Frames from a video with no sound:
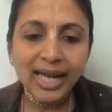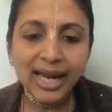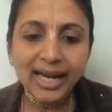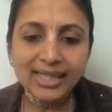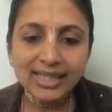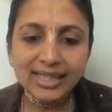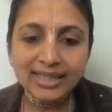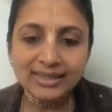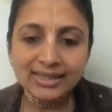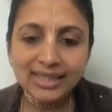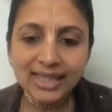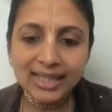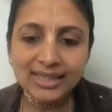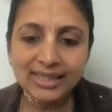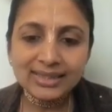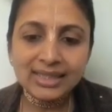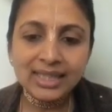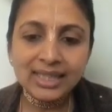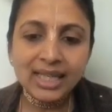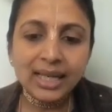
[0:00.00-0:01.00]
And he
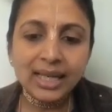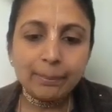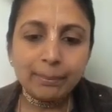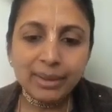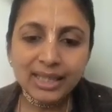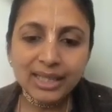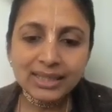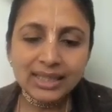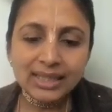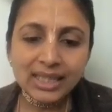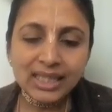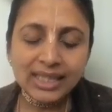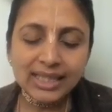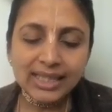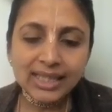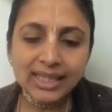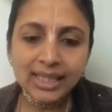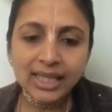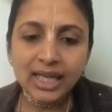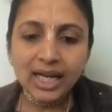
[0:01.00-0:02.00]
says,
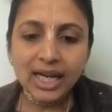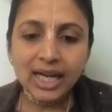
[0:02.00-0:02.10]
basically,